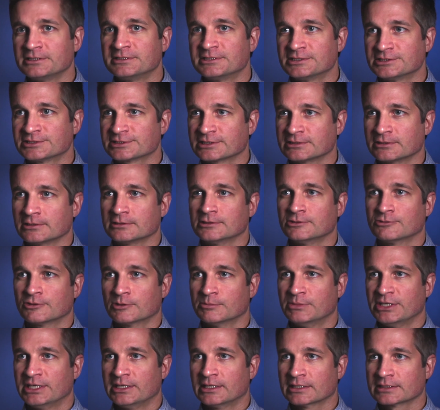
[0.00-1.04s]
disc in the lower
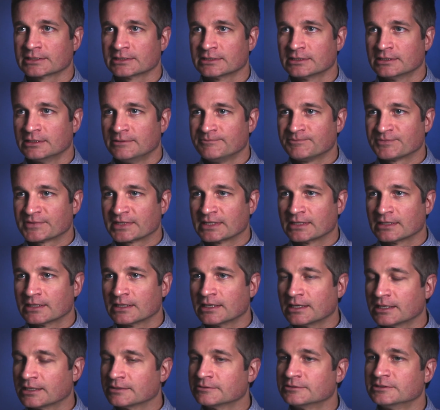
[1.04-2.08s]
back.
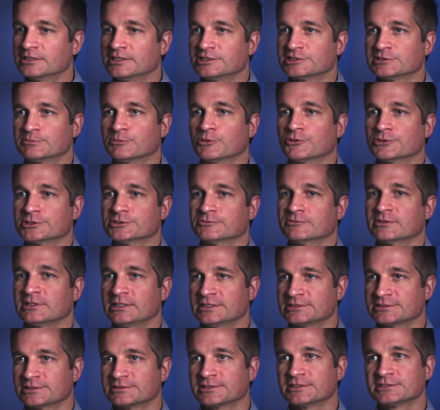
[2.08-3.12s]
And it's important to
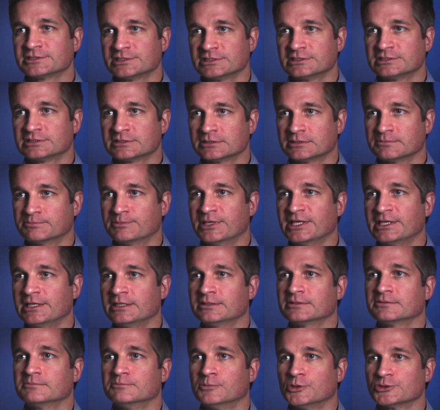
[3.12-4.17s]
realize that this is
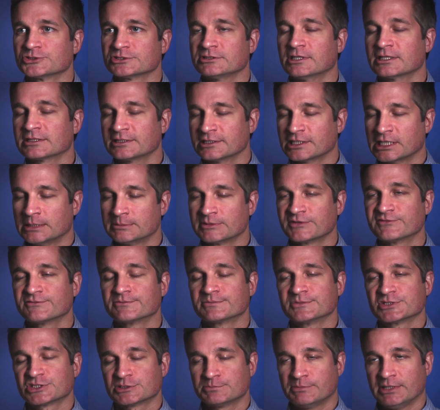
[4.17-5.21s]
pain most likely coming from
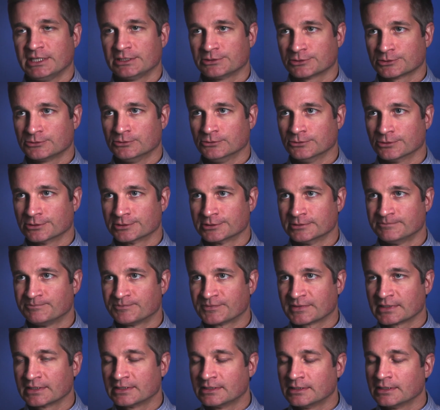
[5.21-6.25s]
the spinal cord,
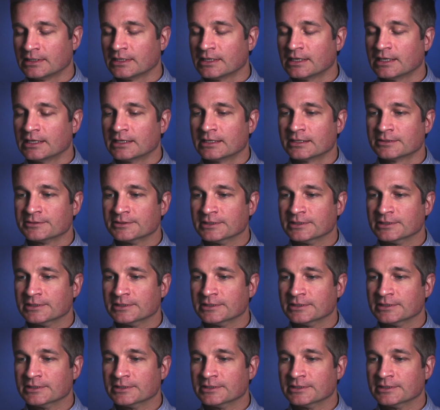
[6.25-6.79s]
and